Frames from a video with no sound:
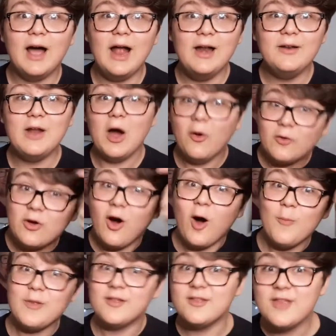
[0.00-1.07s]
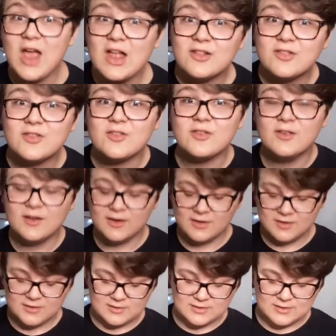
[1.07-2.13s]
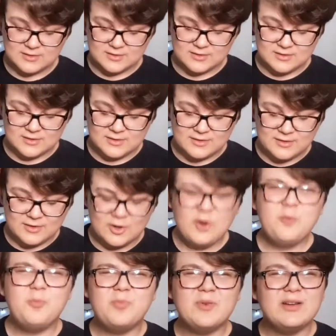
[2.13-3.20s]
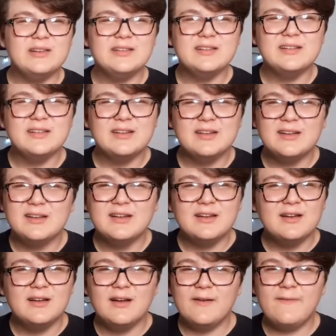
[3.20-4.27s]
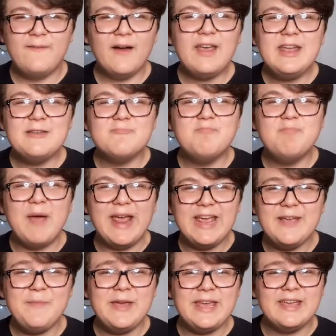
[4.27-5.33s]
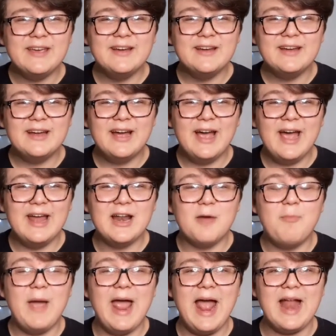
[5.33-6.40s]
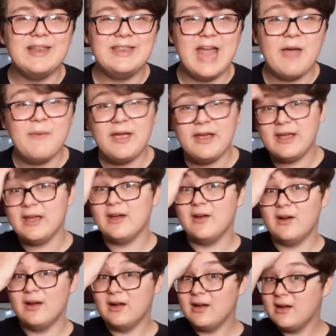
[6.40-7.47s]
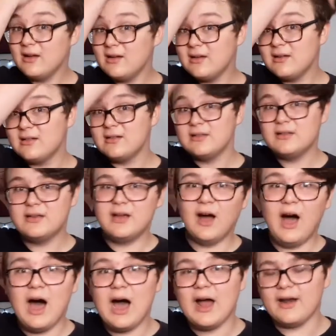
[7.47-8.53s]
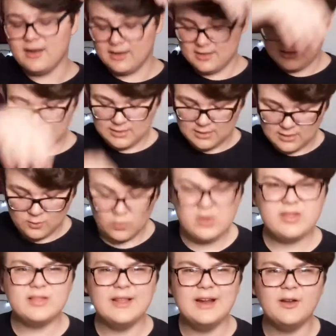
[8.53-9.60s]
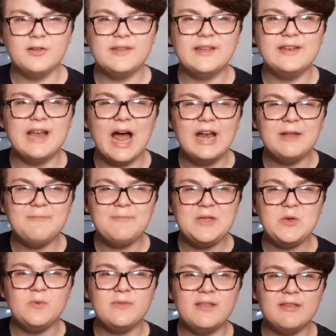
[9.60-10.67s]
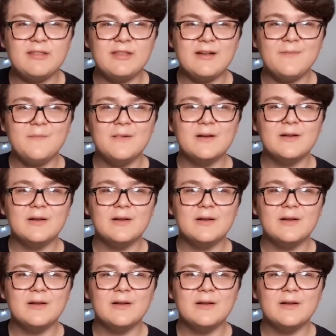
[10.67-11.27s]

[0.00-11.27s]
I know common sense. Who, a fucking baby in a pandemic? God, with little to none immune system?